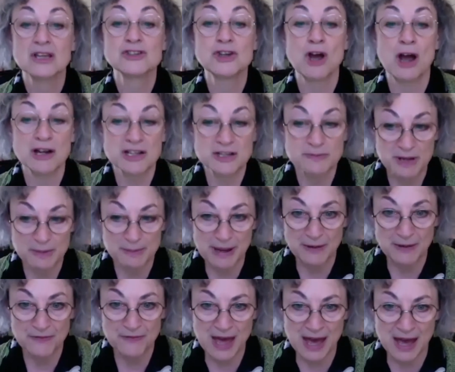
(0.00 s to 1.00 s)
Talk to me
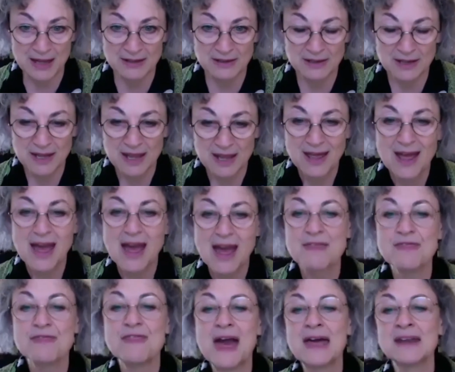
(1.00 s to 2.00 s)
about that,"
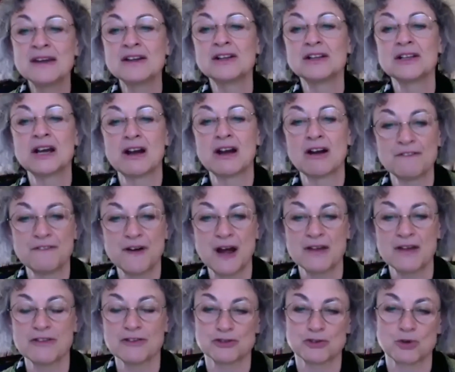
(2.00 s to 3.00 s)
and then
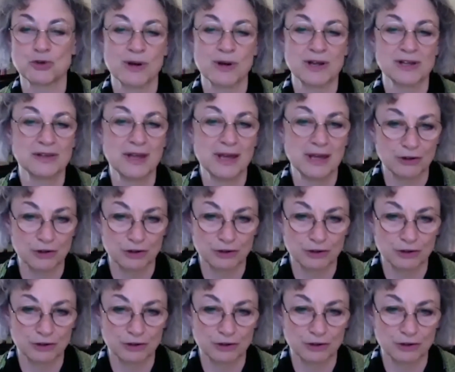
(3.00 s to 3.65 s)
clarify the story later.